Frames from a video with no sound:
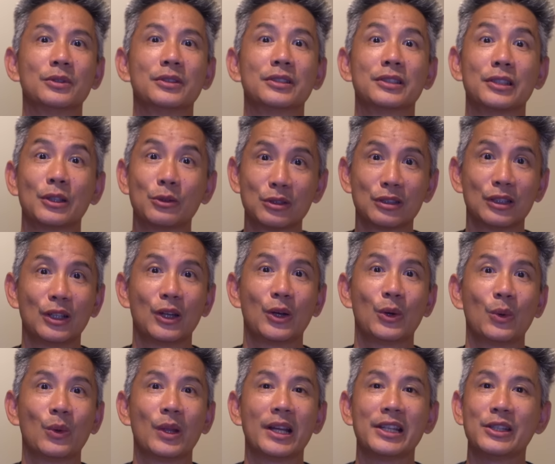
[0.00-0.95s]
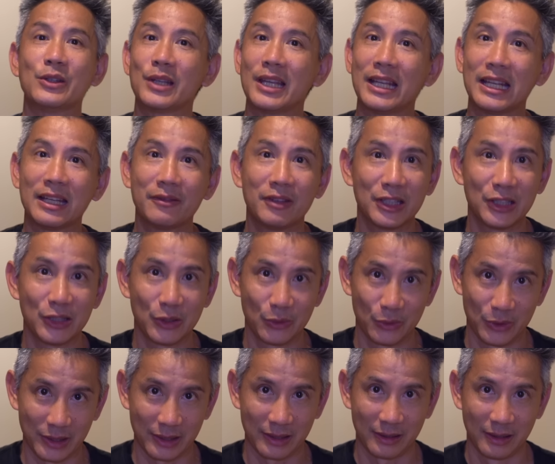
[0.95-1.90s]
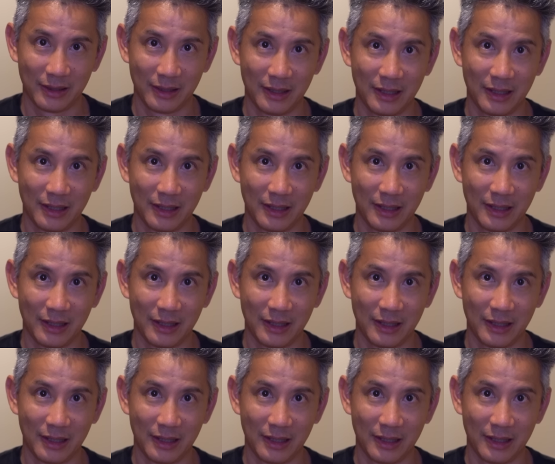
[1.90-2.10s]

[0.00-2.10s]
so slow that you can't even use it.